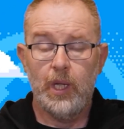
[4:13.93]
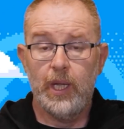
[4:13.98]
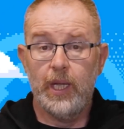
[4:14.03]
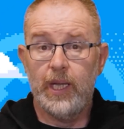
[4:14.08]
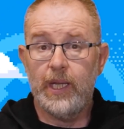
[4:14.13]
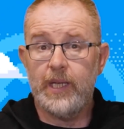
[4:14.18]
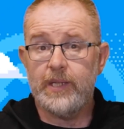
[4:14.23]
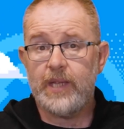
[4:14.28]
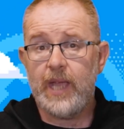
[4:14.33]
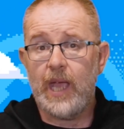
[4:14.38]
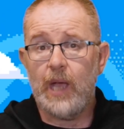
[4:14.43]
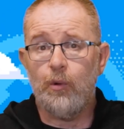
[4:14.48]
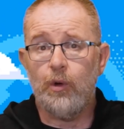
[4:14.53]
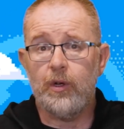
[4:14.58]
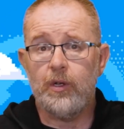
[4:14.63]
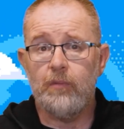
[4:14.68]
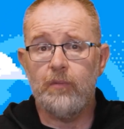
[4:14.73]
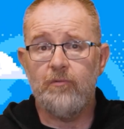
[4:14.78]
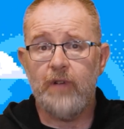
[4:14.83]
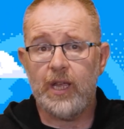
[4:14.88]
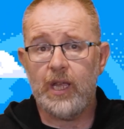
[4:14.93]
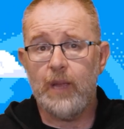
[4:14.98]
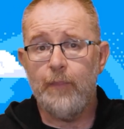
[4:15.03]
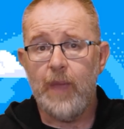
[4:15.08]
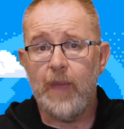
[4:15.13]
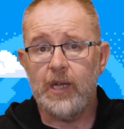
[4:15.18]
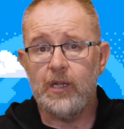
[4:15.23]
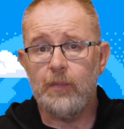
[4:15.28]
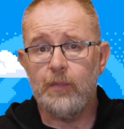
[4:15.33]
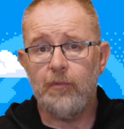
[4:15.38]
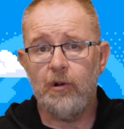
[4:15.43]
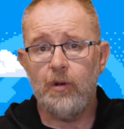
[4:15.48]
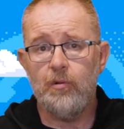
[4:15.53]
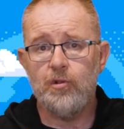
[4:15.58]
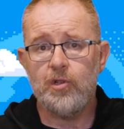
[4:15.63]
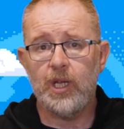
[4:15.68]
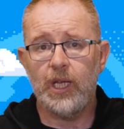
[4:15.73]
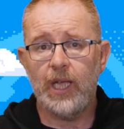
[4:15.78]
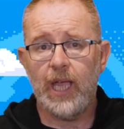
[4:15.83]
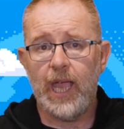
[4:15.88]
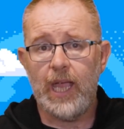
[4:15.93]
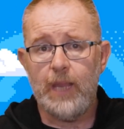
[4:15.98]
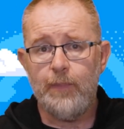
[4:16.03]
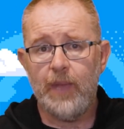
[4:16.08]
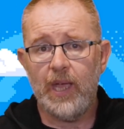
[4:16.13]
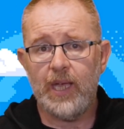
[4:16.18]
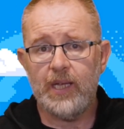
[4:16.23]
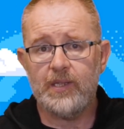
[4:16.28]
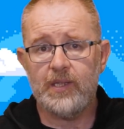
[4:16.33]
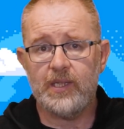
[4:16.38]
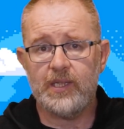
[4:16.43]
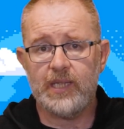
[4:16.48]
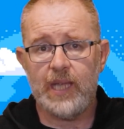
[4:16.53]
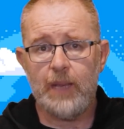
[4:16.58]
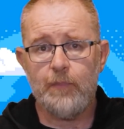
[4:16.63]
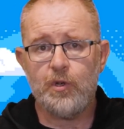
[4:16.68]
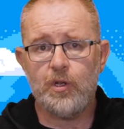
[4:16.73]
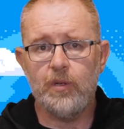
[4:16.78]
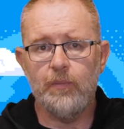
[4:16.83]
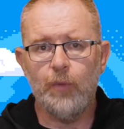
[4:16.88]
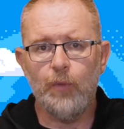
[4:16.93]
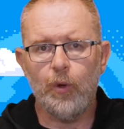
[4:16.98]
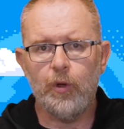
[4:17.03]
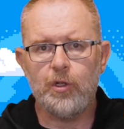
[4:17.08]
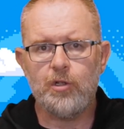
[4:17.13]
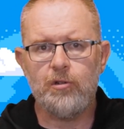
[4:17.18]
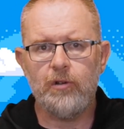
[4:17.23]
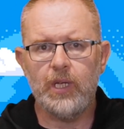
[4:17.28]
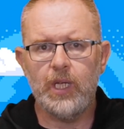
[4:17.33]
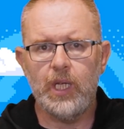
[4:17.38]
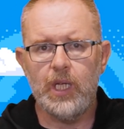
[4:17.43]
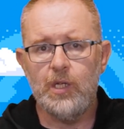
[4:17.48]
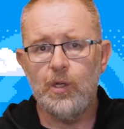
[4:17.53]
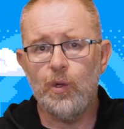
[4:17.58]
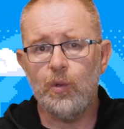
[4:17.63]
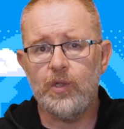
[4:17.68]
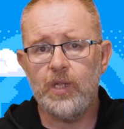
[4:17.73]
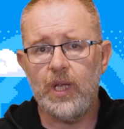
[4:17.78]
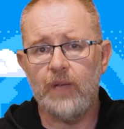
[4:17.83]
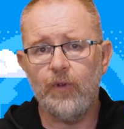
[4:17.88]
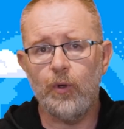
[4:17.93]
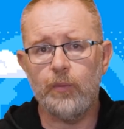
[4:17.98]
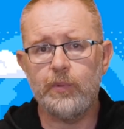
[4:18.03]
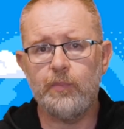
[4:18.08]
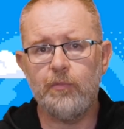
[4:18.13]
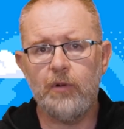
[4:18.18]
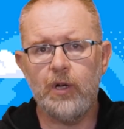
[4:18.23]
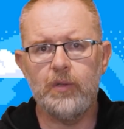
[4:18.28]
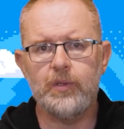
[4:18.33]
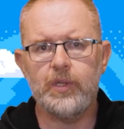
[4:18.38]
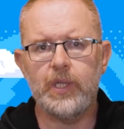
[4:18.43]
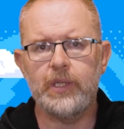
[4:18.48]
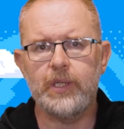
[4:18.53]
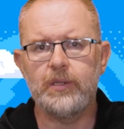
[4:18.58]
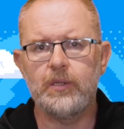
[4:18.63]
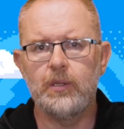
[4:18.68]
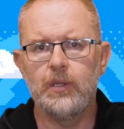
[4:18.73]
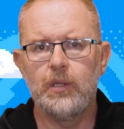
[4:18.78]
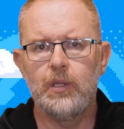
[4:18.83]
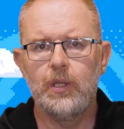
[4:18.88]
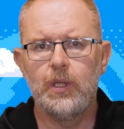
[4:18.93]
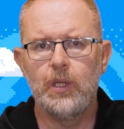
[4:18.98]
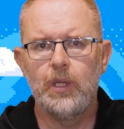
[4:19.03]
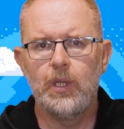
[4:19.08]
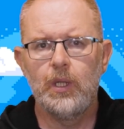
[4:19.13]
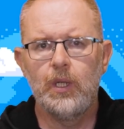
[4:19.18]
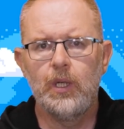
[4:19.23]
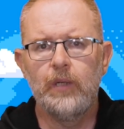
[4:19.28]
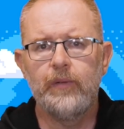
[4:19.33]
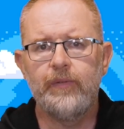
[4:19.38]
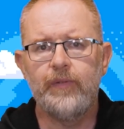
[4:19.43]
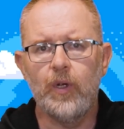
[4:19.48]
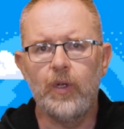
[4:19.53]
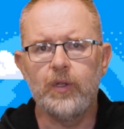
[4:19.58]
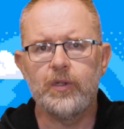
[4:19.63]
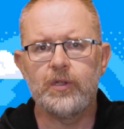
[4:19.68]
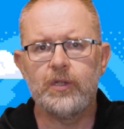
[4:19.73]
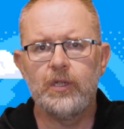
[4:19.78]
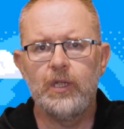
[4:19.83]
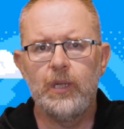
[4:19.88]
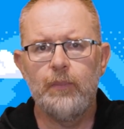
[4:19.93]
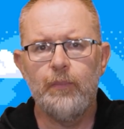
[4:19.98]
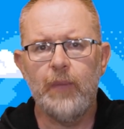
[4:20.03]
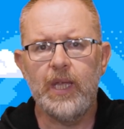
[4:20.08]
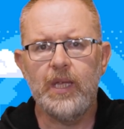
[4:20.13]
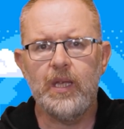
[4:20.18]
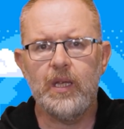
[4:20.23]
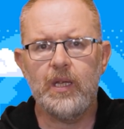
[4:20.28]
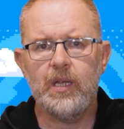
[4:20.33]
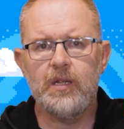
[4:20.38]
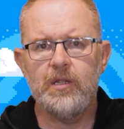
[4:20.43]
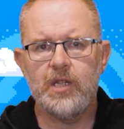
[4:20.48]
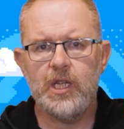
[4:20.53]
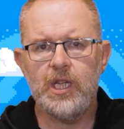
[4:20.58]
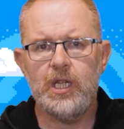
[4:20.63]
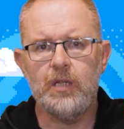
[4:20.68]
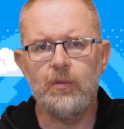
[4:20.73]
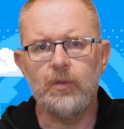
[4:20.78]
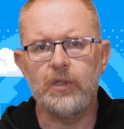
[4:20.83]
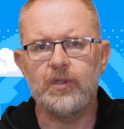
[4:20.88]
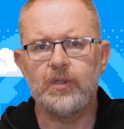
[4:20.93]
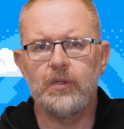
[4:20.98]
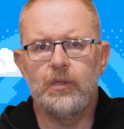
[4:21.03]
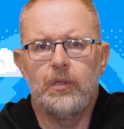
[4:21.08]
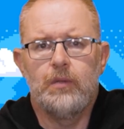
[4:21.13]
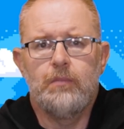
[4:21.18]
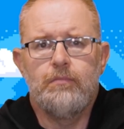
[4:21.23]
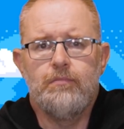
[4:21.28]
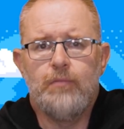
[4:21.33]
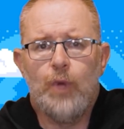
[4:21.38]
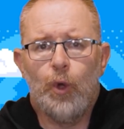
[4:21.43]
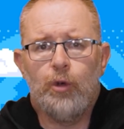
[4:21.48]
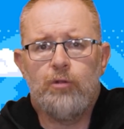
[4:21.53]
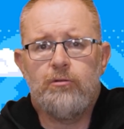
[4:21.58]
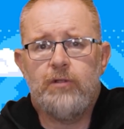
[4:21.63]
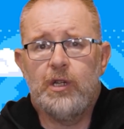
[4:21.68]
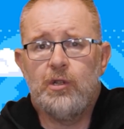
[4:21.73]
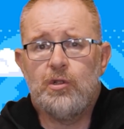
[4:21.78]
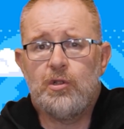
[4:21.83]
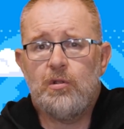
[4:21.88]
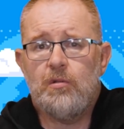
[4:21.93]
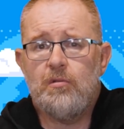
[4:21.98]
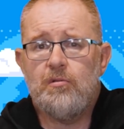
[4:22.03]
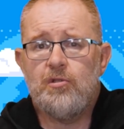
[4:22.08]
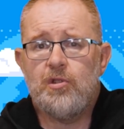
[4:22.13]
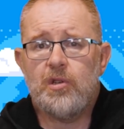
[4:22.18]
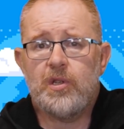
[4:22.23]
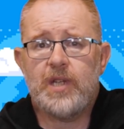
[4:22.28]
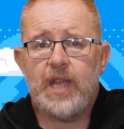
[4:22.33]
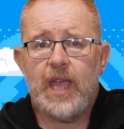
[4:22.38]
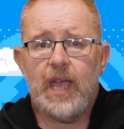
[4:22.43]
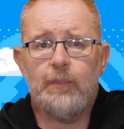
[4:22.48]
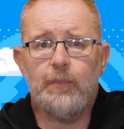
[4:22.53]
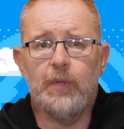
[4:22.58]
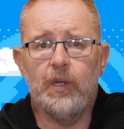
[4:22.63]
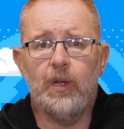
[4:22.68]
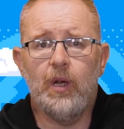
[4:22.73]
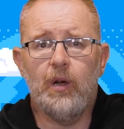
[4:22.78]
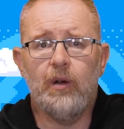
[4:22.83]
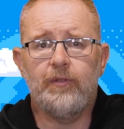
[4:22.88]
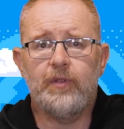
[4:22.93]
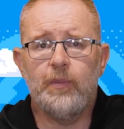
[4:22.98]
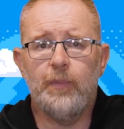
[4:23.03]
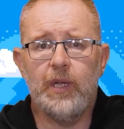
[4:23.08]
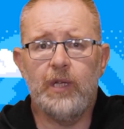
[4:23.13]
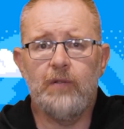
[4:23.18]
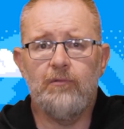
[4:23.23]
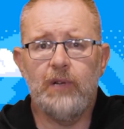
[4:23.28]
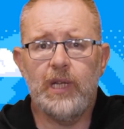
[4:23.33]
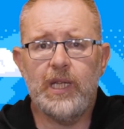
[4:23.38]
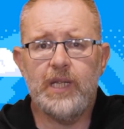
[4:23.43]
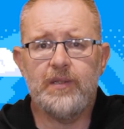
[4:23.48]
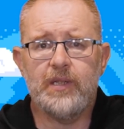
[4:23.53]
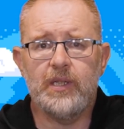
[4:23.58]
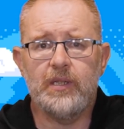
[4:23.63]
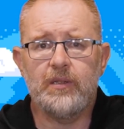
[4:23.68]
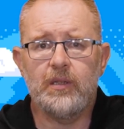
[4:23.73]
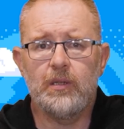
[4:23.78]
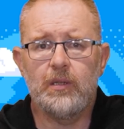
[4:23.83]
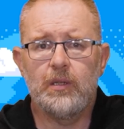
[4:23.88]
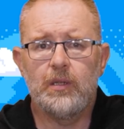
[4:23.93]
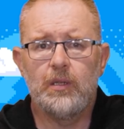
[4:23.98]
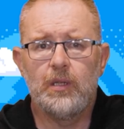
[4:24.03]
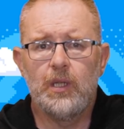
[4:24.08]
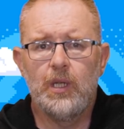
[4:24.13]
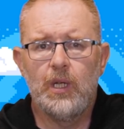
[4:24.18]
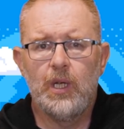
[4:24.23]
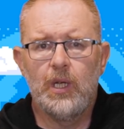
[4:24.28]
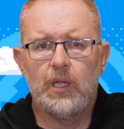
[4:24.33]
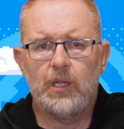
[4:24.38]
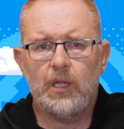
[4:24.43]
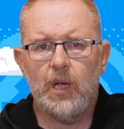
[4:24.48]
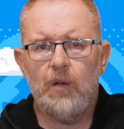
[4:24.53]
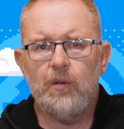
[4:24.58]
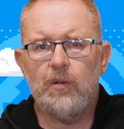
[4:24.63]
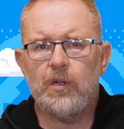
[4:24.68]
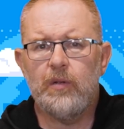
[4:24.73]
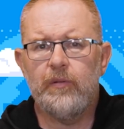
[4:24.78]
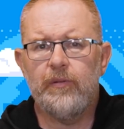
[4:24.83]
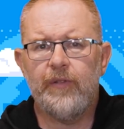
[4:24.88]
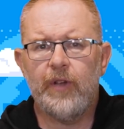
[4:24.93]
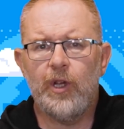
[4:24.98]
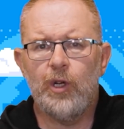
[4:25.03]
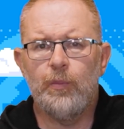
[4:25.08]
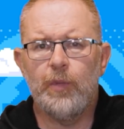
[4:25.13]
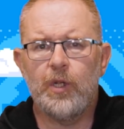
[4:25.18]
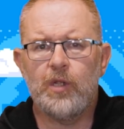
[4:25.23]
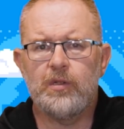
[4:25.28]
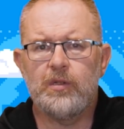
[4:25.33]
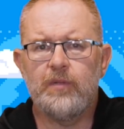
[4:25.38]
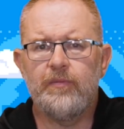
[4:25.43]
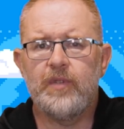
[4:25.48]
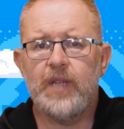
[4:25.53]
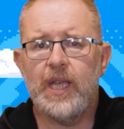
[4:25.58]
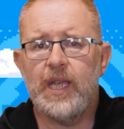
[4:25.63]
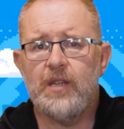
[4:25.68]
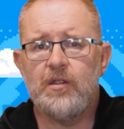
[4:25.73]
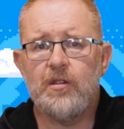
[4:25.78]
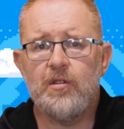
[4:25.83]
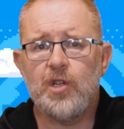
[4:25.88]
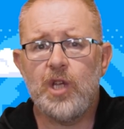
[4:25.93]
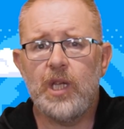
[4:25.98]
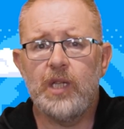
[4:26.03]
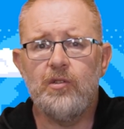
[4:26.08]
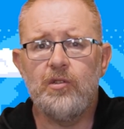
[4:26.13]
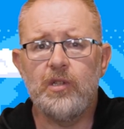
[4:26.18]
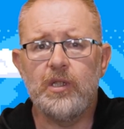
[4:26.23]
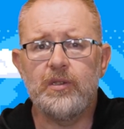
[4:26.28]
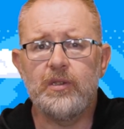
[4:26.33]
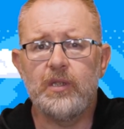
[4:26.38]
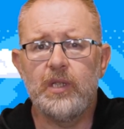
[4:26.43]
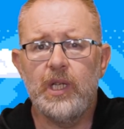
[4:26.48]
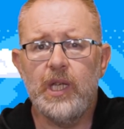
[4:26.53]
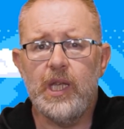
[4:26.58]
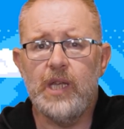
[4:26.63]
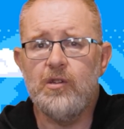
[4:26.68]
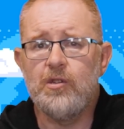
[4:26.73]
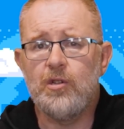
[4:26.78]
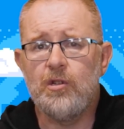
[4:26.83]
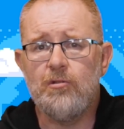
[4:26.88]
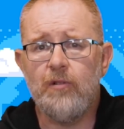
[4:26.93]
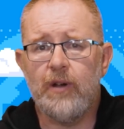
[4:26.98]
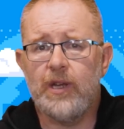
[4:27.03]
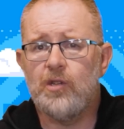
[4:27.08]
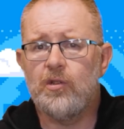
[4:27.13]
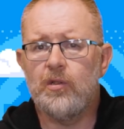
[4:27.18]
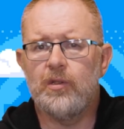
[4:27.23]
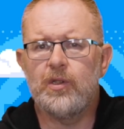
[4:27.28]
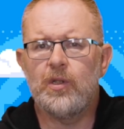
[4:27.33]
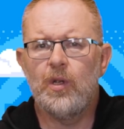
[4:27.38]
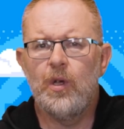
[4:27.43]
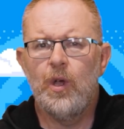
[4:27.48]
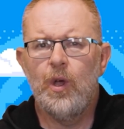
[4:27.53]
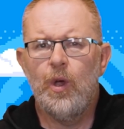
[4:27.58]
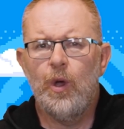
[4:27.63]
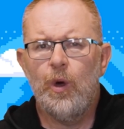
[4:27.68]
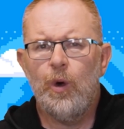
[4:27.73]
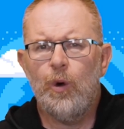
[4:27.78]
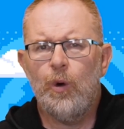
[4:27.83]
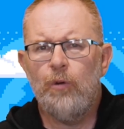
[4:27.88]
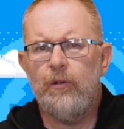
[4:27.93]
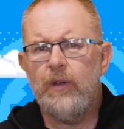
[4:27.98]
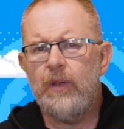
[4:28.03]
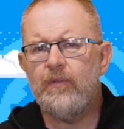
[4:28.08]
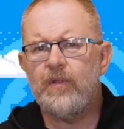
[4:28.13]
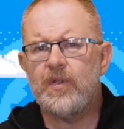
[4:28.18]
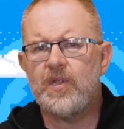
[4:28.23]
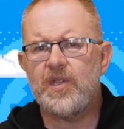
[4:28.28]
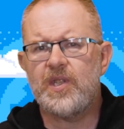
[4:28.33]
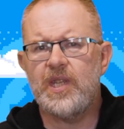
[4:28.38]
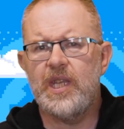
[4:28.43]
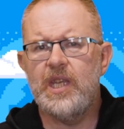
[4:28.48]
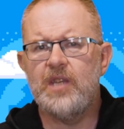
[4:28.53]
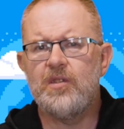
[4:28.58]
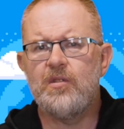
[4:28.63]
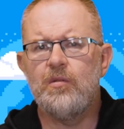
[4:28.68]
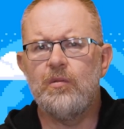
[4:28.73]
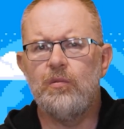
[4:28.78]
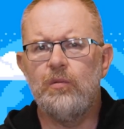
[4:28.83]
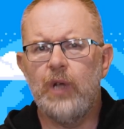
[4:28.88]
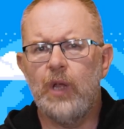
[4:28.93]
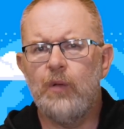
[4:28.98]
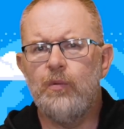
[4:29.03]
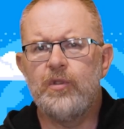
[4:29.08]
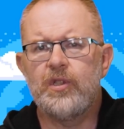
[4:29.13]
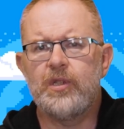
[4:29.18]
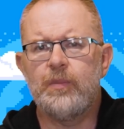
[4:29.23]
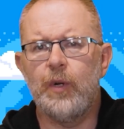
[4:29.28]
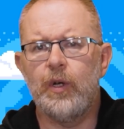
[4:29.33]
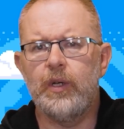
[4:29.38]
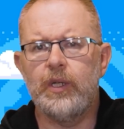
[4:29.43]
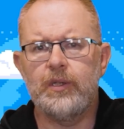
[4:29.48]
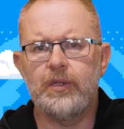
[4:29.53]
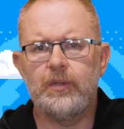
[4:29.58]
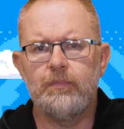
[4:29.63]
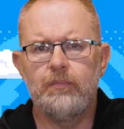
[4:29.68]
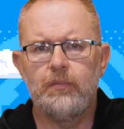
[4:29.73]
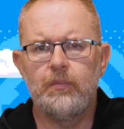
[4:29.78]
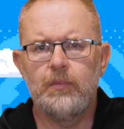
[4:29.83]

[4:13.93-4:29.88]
Here's how I'd recommend approaching Apex exception monitoring in your DevOps process. First, make it continuous. Monitoring shouldn't just happen after big releases. Code can fail because of data changes, integrations, or even seasonal load spikes.